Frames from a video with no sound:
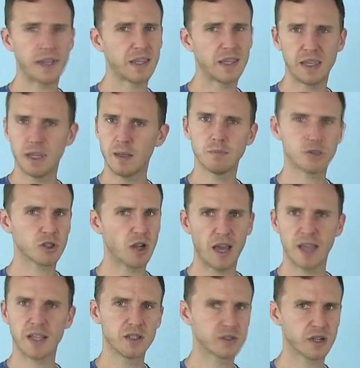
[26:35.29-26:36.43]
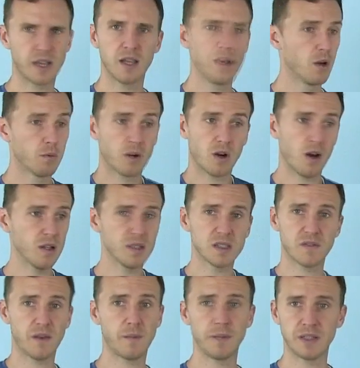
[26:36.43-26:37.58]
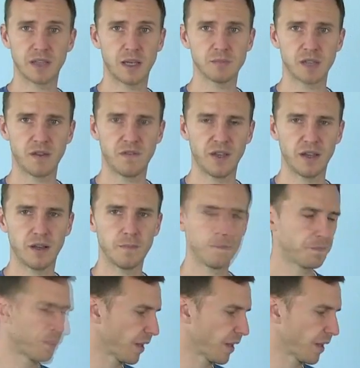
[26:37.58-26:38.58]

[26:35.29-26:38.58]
keep trying and trying, regardless of how many times I fail.